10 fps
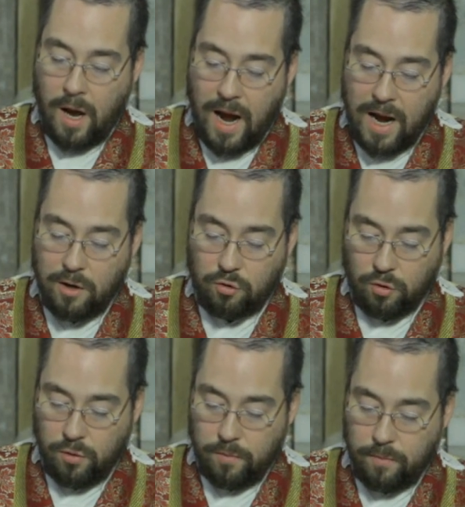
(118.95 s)

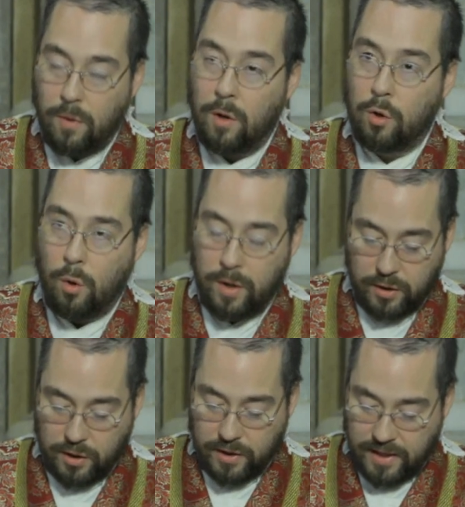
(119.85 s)
Andrew according
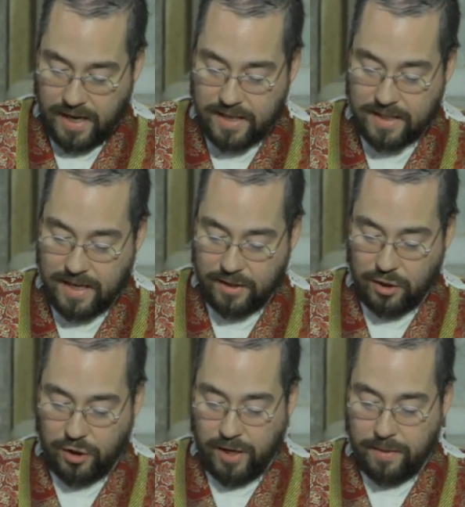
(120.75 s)
to today's
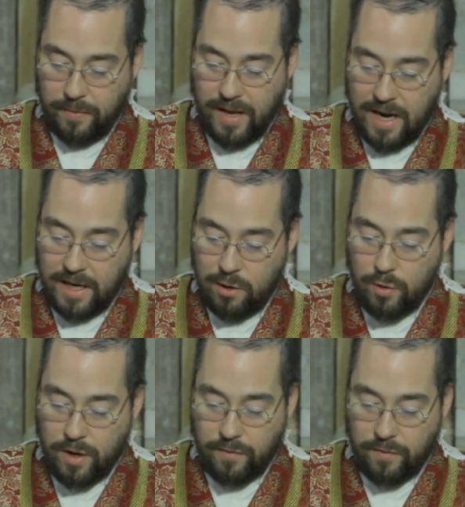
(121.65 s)
liturgy, the Alleluia